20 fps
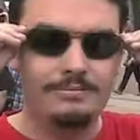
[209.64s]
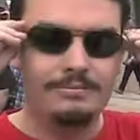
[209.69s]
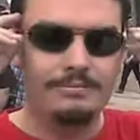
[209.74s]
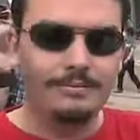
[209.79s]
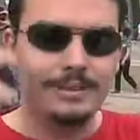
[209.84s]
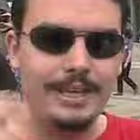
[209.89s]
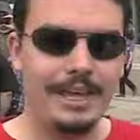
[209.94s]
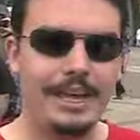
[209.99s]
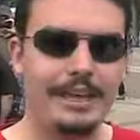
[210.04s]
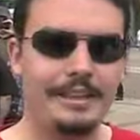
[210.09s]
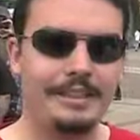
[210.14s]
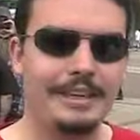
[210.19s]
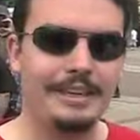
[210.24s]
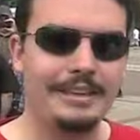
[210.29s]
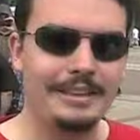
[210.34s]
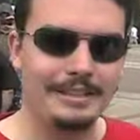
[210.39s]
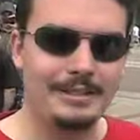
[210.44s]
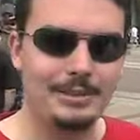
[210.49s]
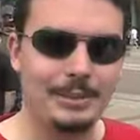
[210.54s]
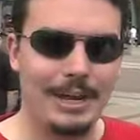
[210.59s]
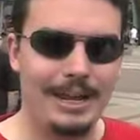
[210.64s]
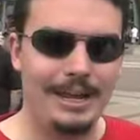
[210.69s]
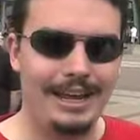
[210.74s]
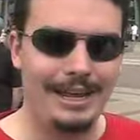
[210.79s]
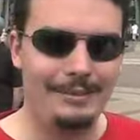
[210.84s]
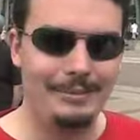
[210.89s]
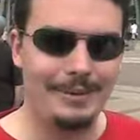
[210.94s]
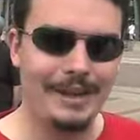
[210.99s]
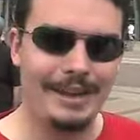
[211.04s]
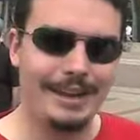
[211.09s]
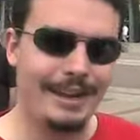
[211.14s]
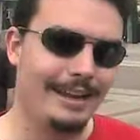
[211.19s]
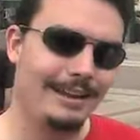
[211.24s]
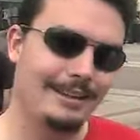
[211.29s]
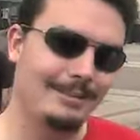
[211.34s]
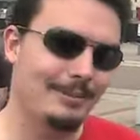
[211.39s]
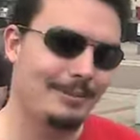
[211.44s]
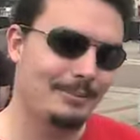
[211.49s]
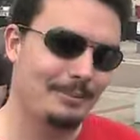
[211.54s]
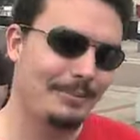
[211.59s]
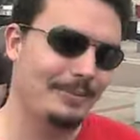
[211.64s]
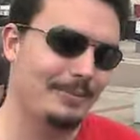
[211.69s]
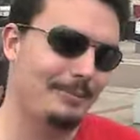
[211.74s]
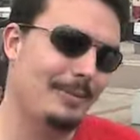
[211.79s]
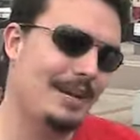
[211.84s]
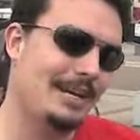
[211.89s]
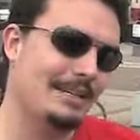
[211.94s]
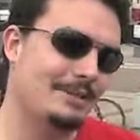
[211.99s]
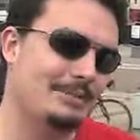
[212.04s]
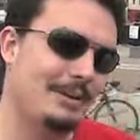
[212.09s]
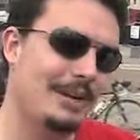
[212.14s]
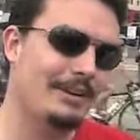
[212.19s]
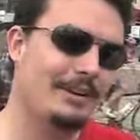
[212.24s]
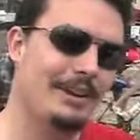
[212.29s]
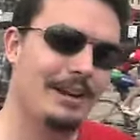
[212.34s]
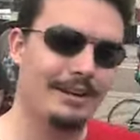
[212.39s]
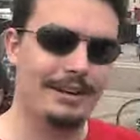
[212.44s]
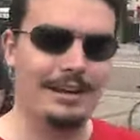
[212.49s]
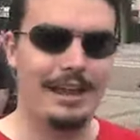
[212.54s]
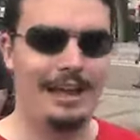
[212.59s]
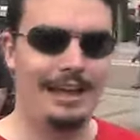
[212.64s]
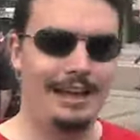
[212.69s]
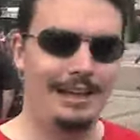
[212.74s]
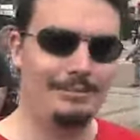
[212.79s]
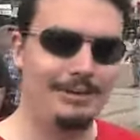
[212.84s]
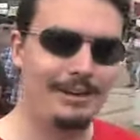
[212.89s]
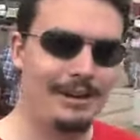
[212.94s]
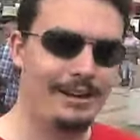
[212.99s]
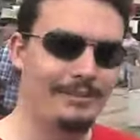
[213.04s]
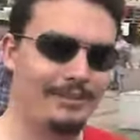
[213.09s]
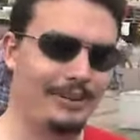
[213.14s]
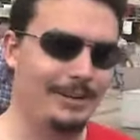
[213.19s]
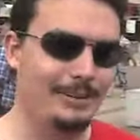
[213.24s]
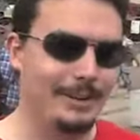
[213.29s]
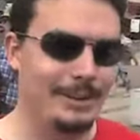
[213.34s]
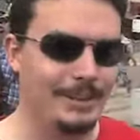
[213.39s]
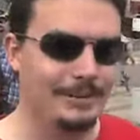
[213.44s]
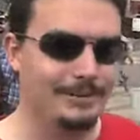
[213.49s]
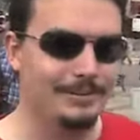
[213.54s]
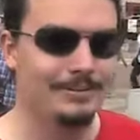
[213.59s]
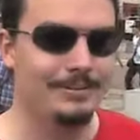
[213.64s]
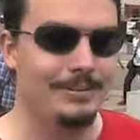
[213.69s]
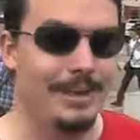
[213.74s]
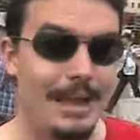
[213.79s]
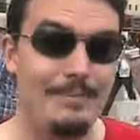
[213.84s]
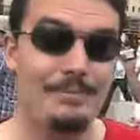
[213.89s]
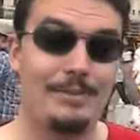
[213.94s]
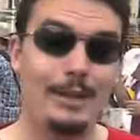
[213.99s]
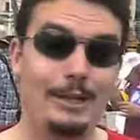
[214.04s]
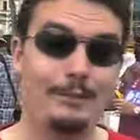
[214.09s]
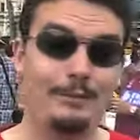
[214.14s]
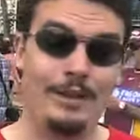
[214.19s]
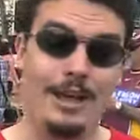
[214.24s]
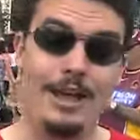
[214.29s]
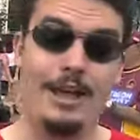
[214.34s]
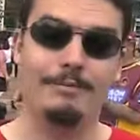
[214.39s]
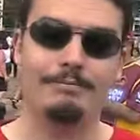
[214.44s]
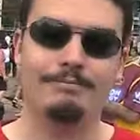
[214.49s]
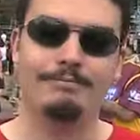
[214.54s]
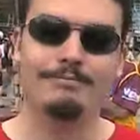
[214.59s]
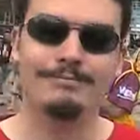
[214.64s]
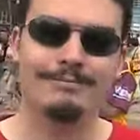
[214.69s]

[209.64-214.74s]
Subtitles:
I think this way I may mask my recovery well. I'm feeling fine.